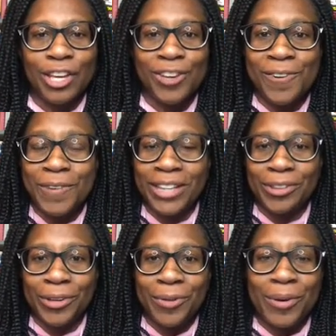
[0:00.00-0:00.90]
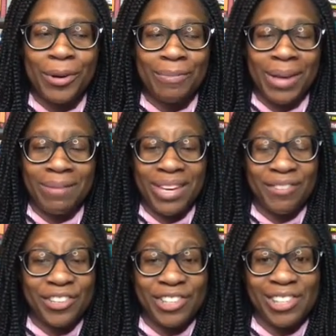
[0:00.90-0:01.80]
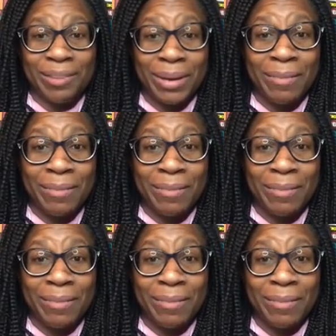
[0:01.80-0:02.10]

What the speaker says: you went through, or maybe even just tell me